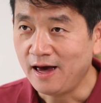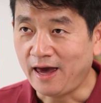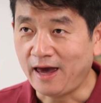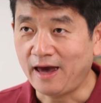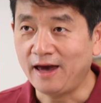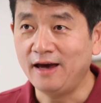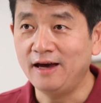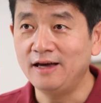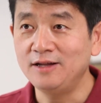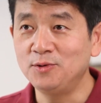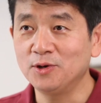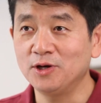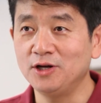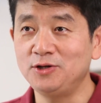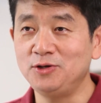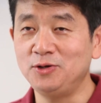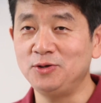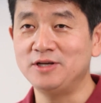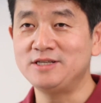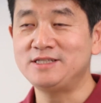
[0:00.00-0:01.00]
And we're gonna
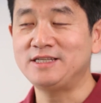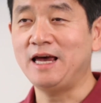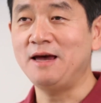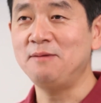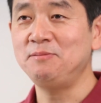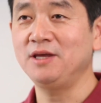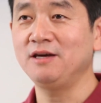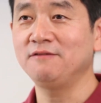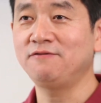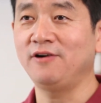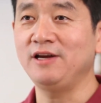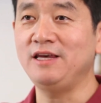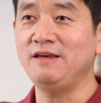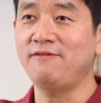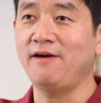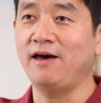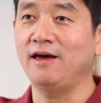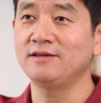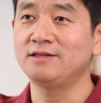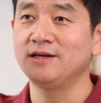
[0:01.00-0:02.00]
do the same thing for
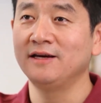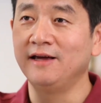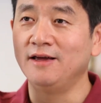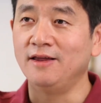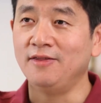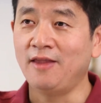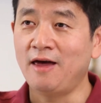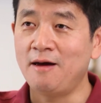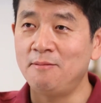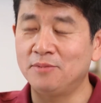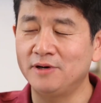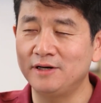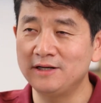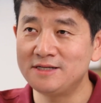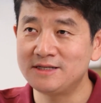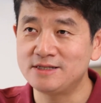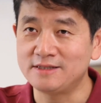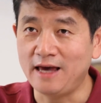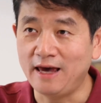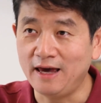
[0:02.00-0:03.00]
event number
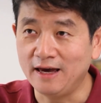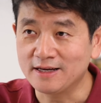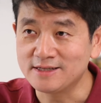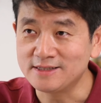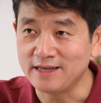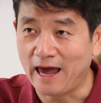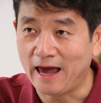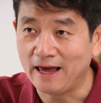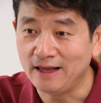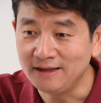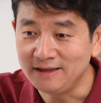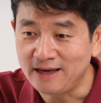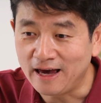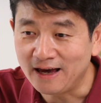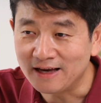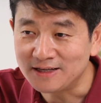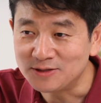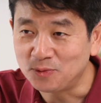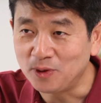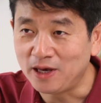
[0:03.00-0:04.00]
6. And
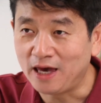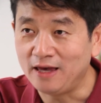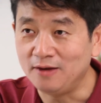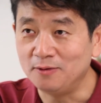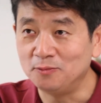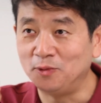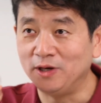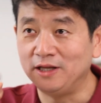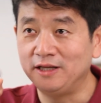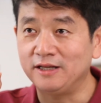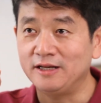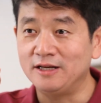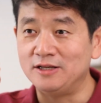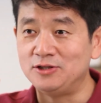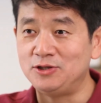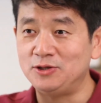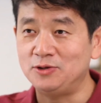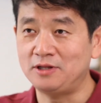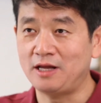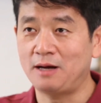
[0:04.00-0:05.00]
yes, we
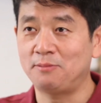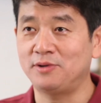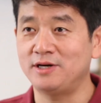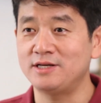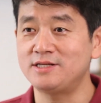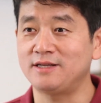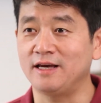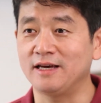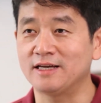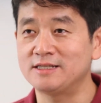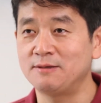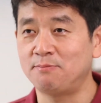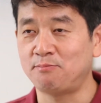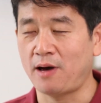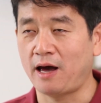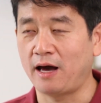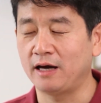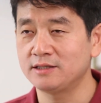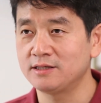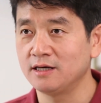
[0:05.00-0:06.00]
didn't do number 6,
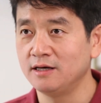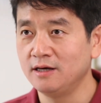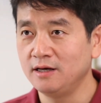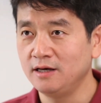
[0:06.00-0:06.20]
but